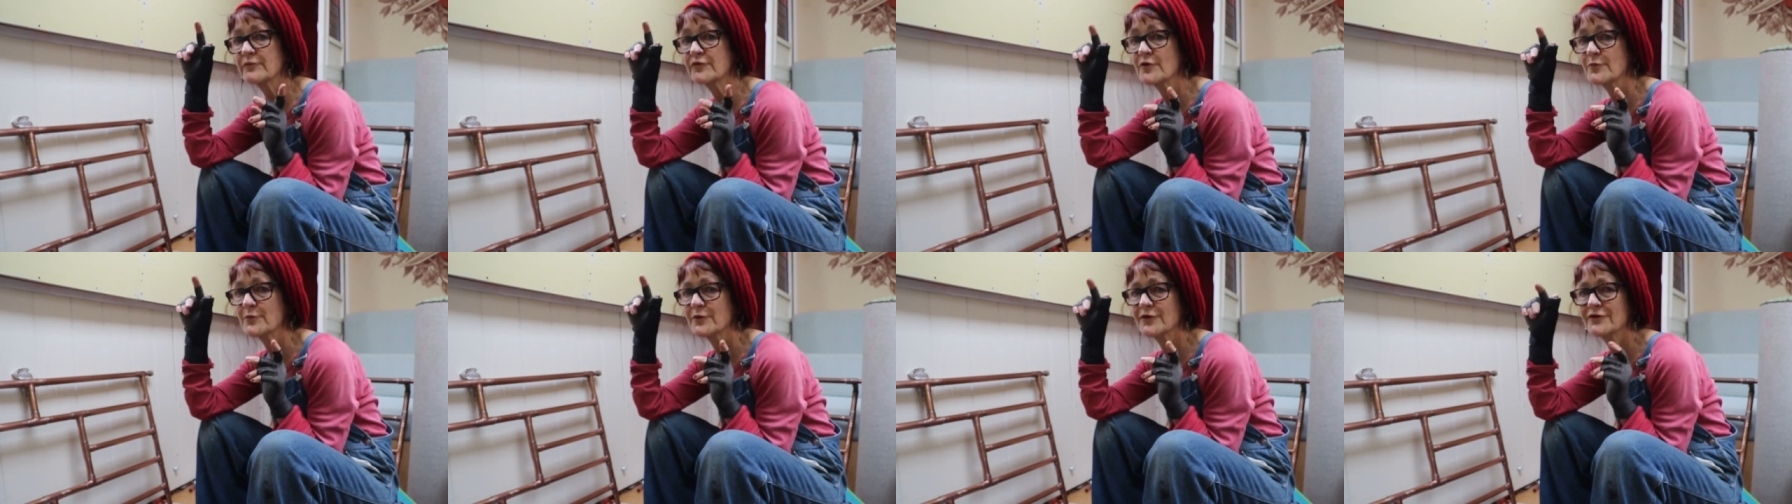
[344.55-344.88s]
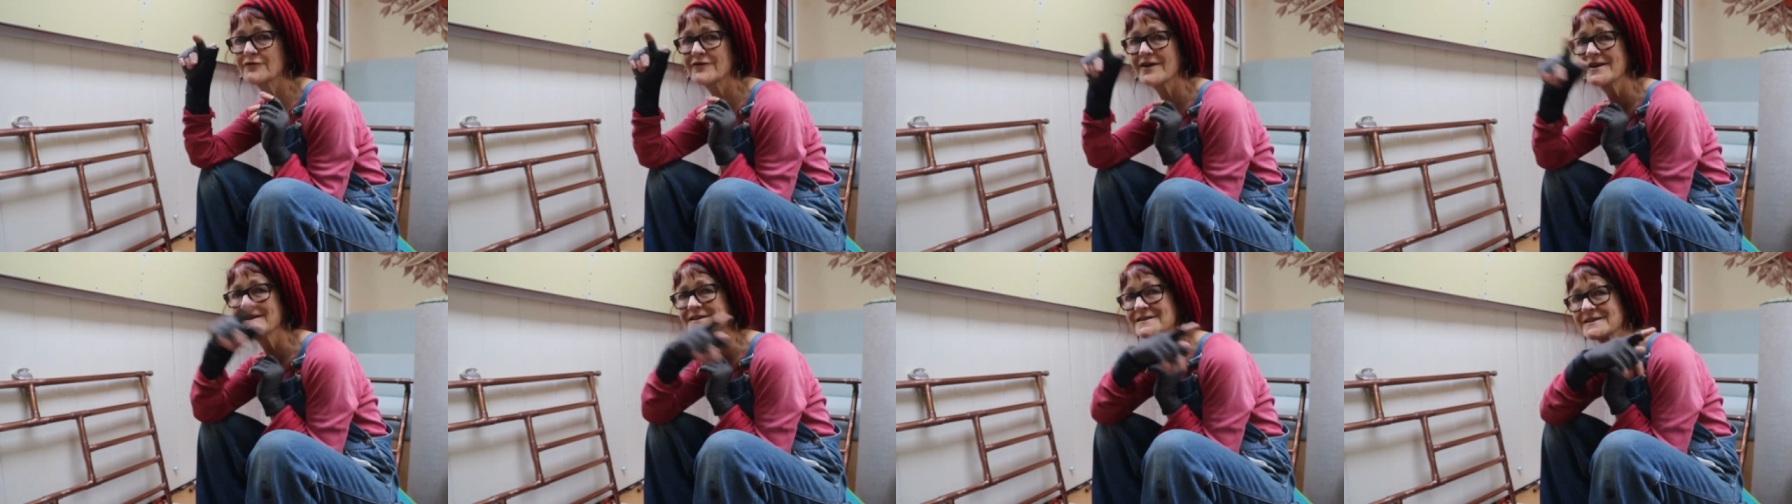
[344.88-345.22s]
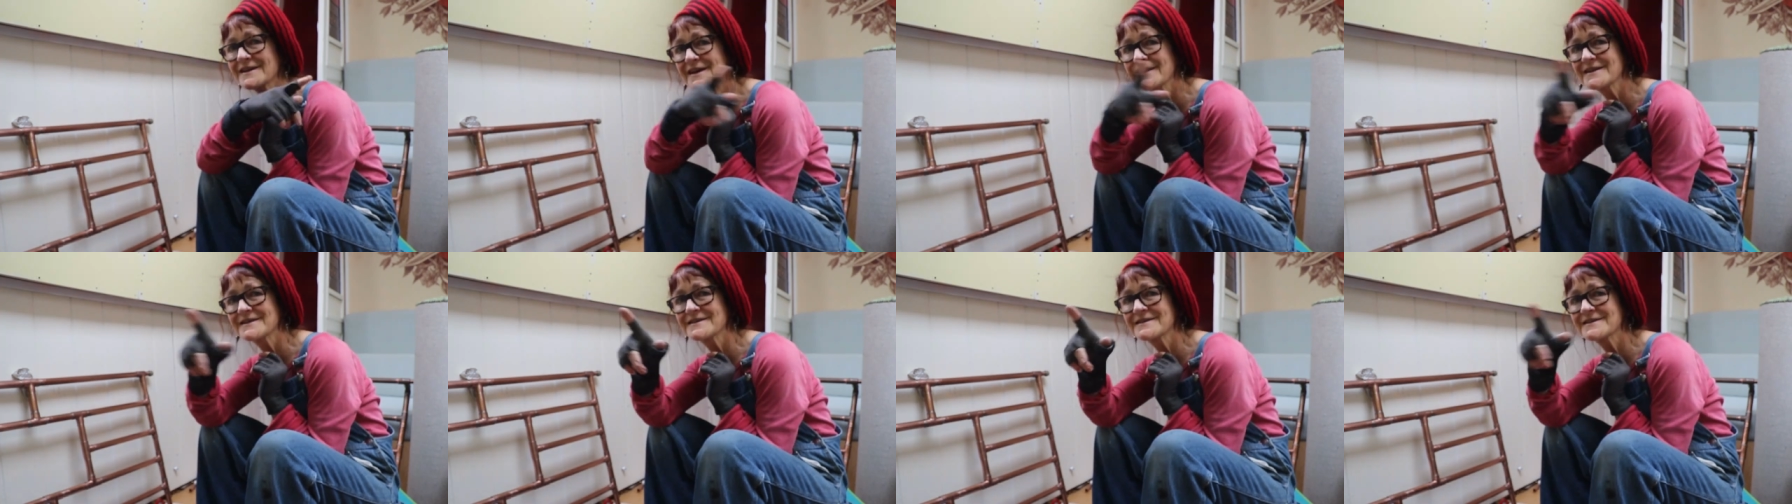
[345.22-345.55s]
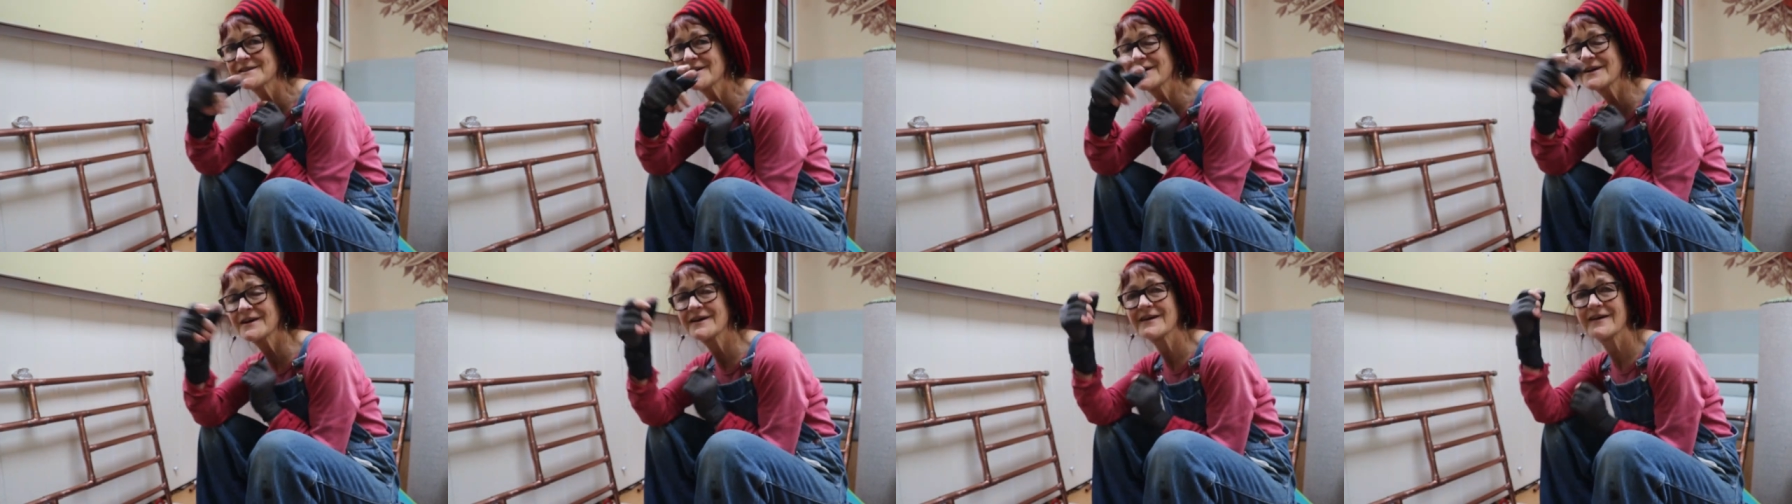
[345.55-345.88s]
proper
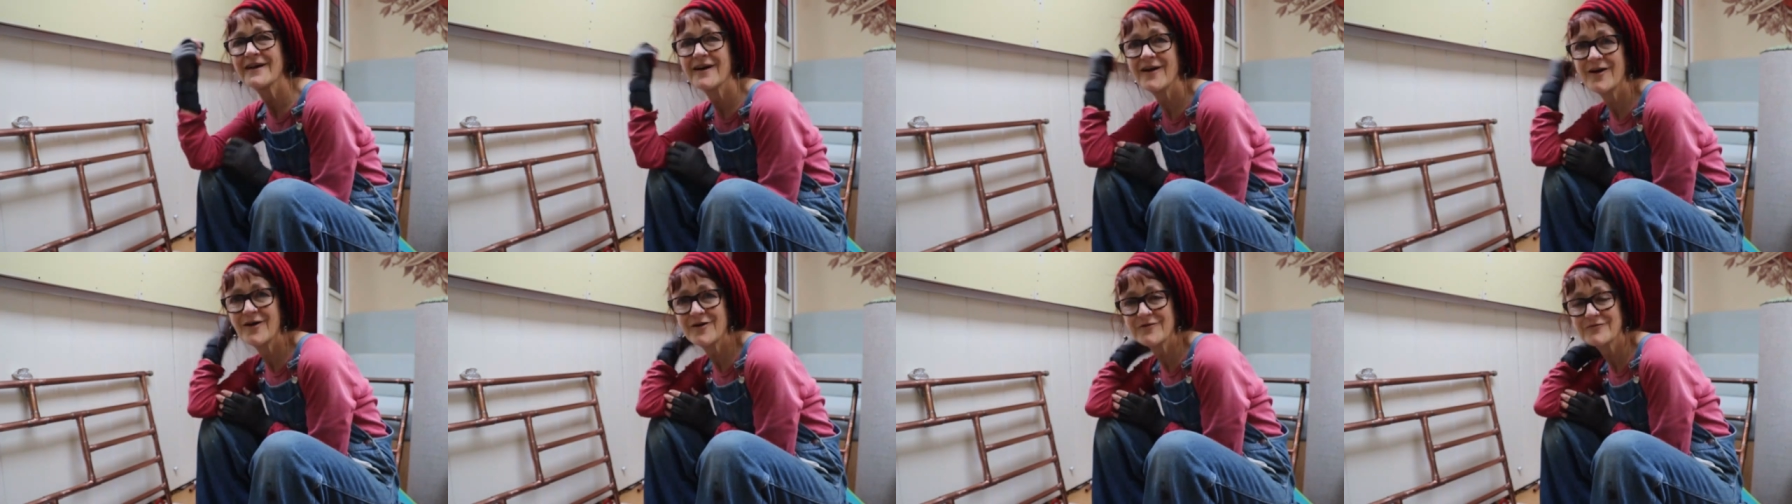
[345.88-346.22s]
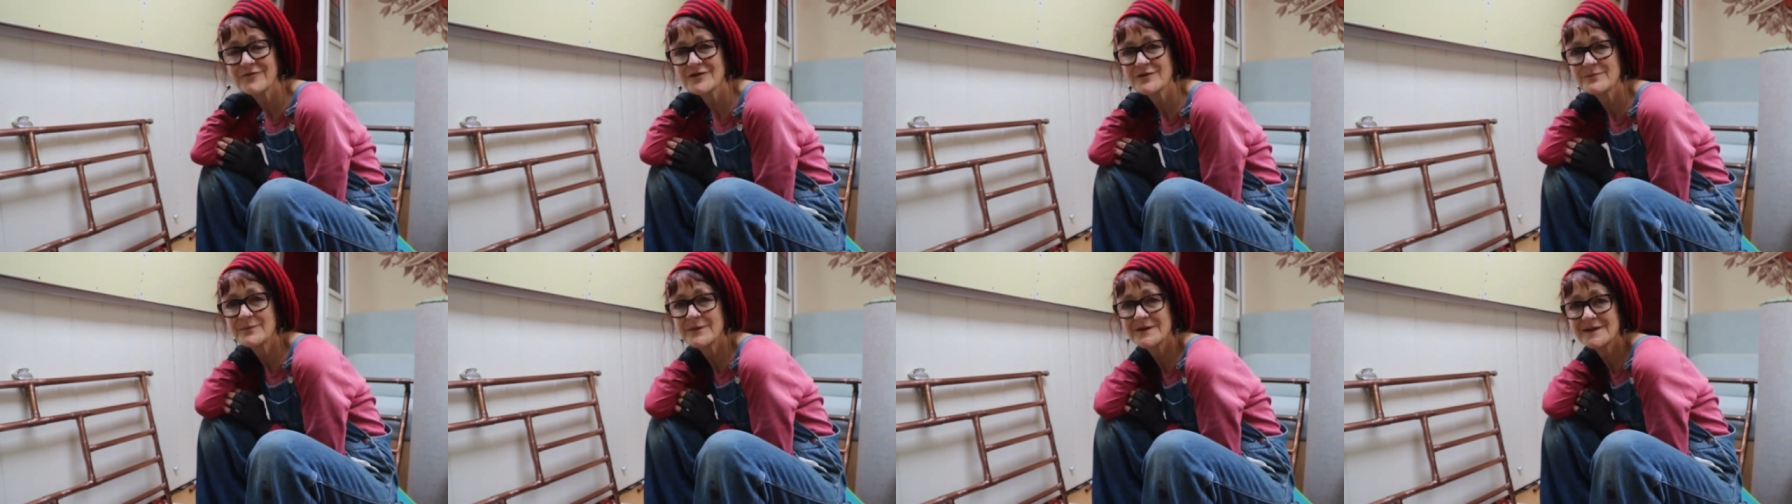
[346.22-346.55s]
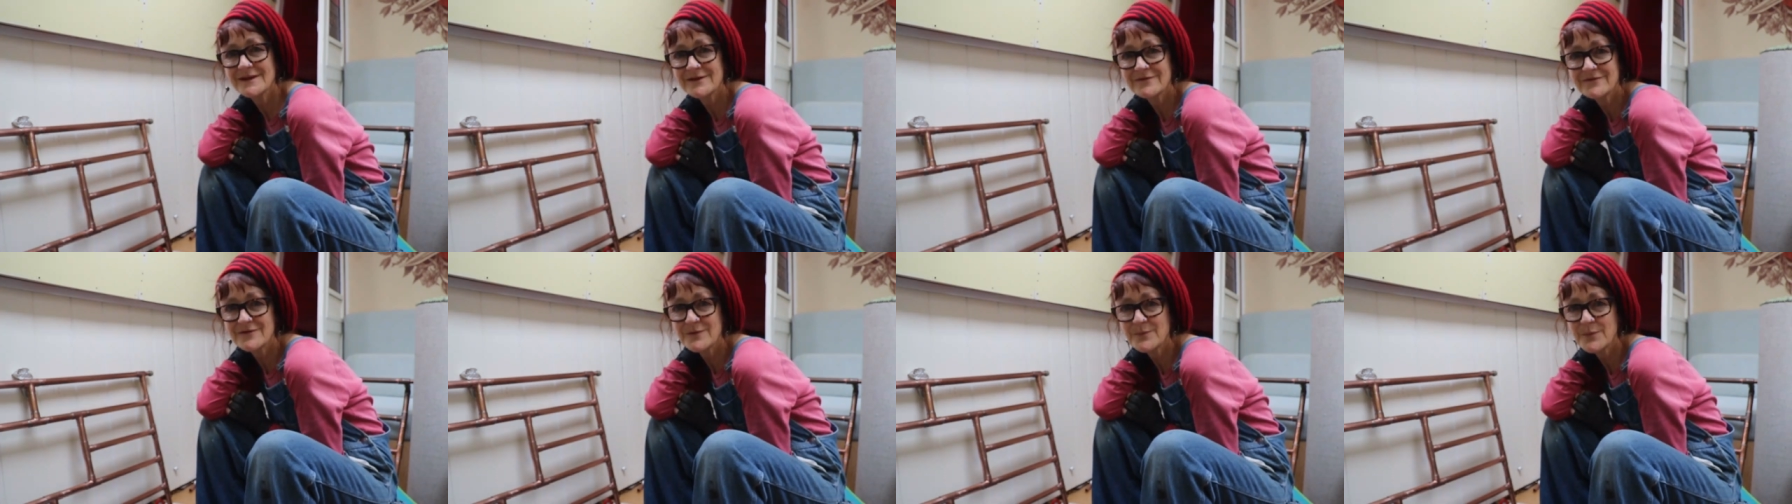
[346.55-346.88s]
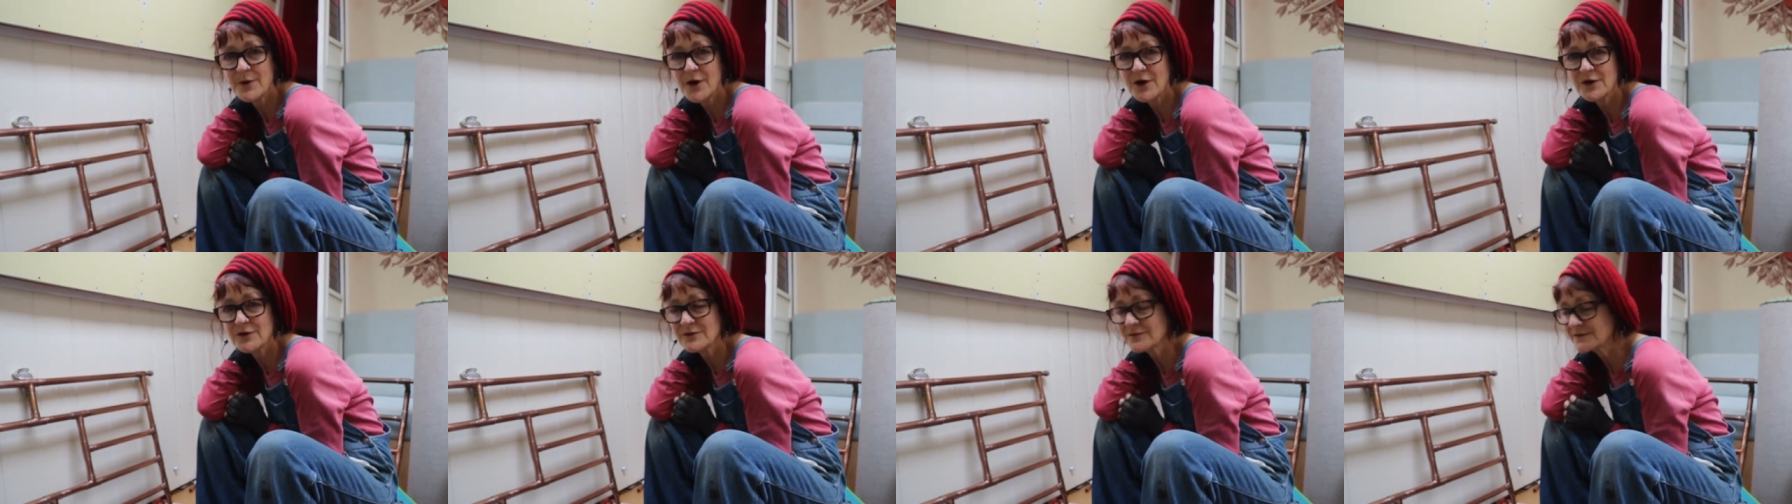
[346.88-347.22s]
radiator over in the middle of the
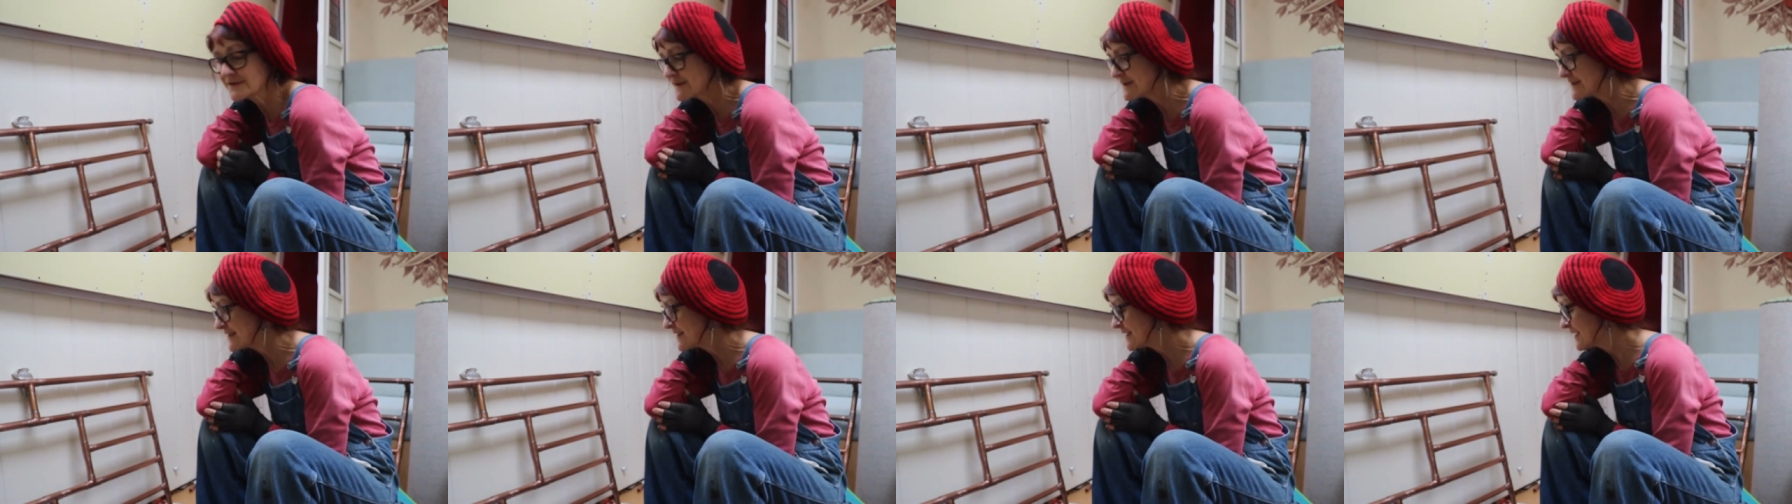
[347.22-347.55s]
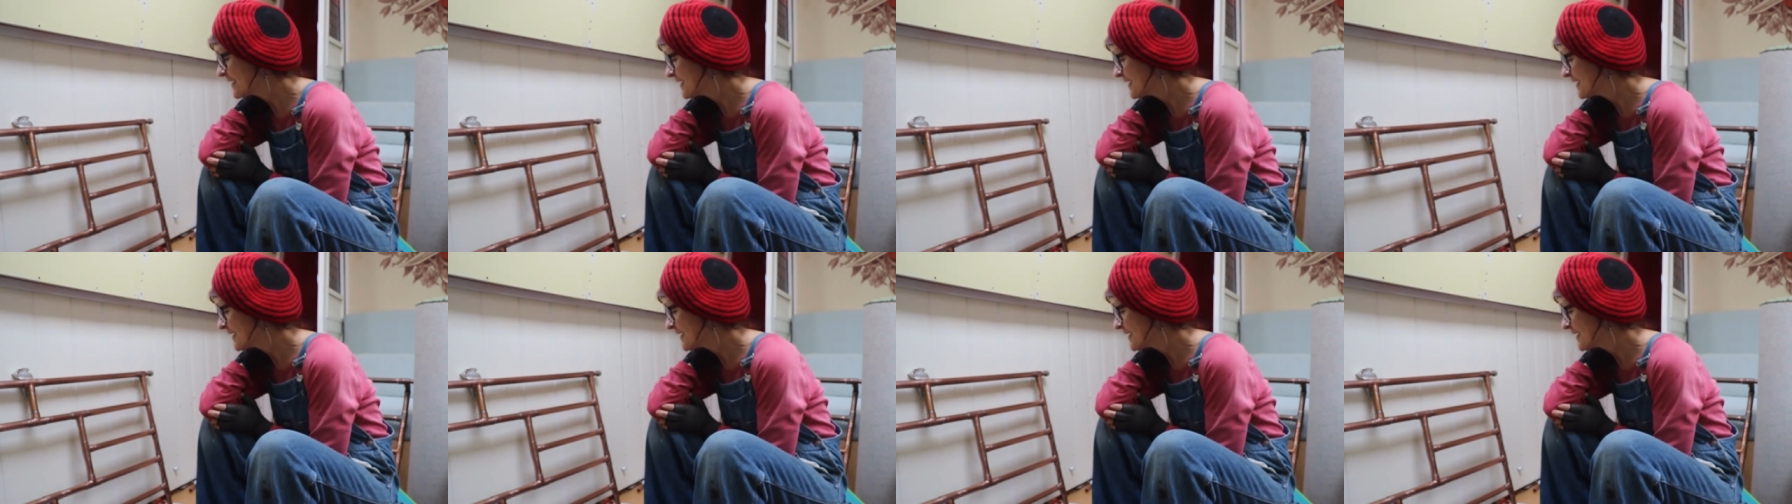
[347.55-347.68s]
boat.